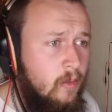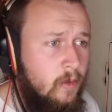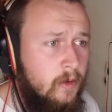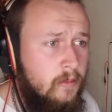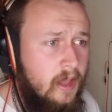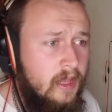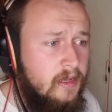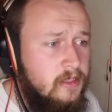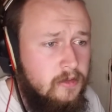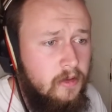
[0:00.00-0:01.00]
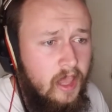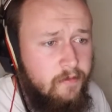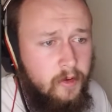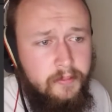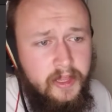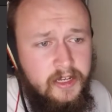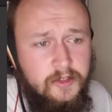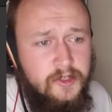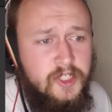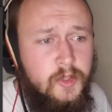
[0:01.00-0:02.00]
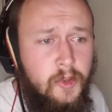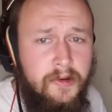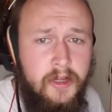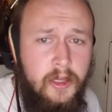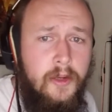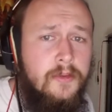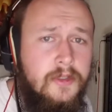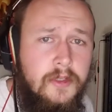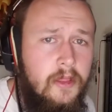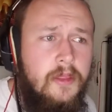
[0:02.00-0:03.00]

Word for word: Or and everyone played Drizzt Do'Urden clones.